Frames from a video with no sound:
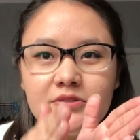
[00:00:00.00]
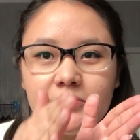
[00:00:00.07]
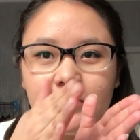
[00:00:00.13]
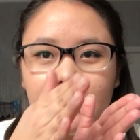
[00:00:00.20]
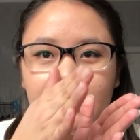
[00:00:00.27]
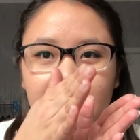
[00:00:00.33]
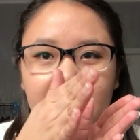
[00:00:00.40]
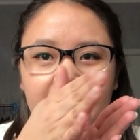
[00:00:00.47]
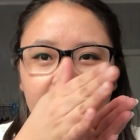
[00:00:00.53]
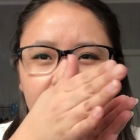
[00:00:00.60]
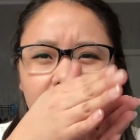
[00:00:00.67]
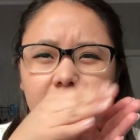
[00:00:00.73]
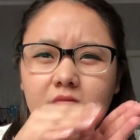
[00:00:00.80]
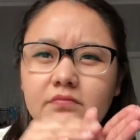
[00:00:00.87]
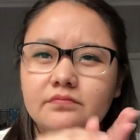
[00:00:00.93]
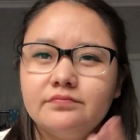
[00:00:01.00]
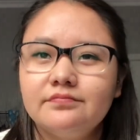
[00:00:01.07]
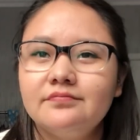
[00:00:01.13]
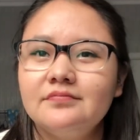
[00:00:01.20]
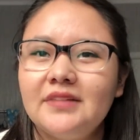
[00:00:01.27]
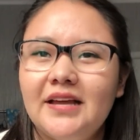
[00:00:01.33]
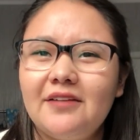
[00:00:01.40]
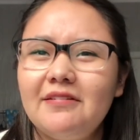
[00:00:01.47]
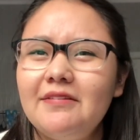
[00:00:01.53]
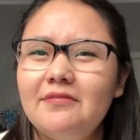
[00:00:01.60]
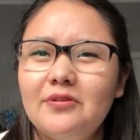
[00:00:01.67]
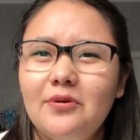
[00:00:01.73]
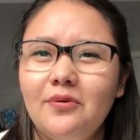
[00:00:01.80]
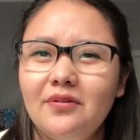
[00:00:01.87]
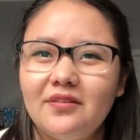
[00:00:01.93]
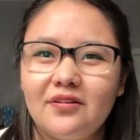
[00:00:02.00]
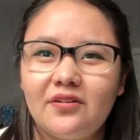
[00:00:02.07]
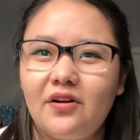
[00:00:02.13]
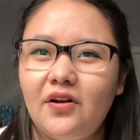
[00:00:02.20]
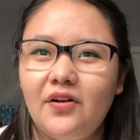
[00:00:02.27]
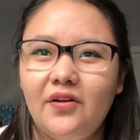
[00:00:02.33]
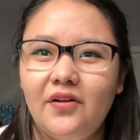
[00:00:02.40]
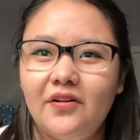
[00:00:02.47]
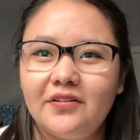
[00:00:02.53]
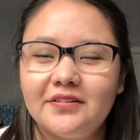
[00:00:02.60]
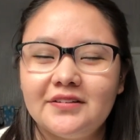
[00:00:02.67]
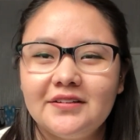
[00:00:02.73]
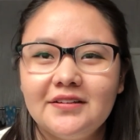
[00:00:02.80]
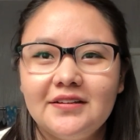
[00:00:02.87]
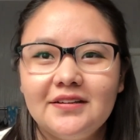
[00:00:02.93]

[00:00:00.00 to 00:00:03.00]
to a little, I don't even know what they're called.